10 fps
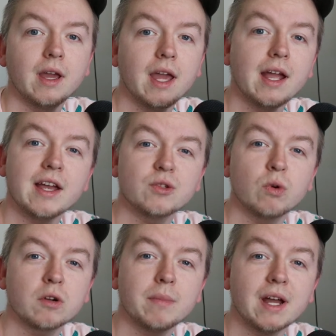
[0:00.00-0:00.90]
Hey guys,
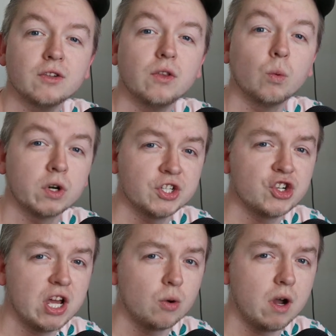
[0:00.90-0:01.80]
welcome back to the worst
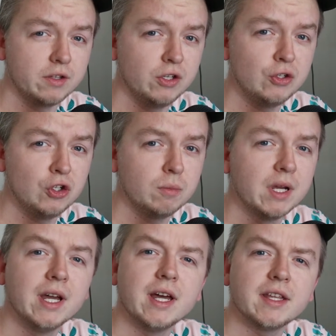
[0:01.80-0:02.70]
channel on YouTube.
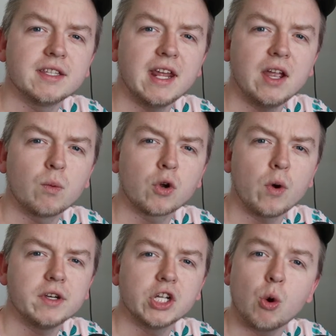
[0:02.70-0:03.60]
Today we're
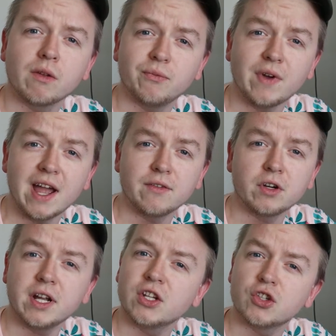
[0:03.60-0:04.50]
going to go on
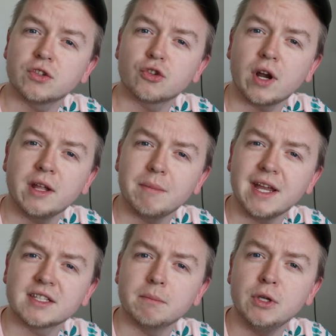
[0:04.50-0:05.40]
Fiverr and try and
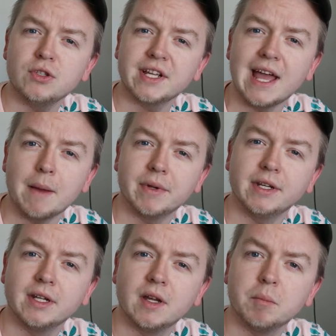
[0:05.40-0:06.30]
make some music
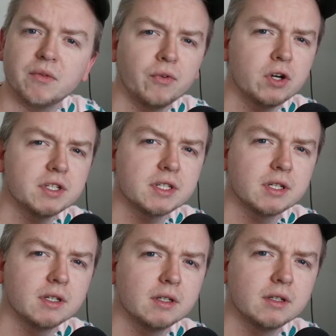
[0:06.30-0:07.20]
happen. But
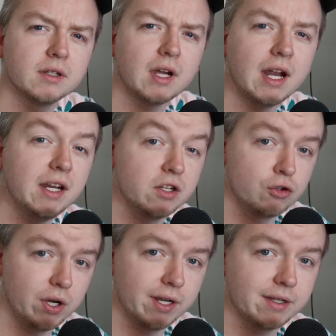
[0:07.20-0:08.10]
first, I need a
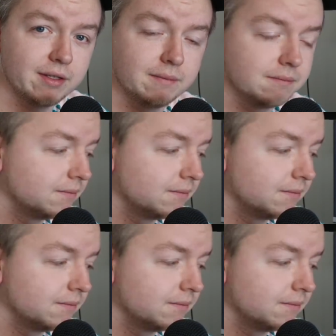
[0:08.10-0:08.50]
drink.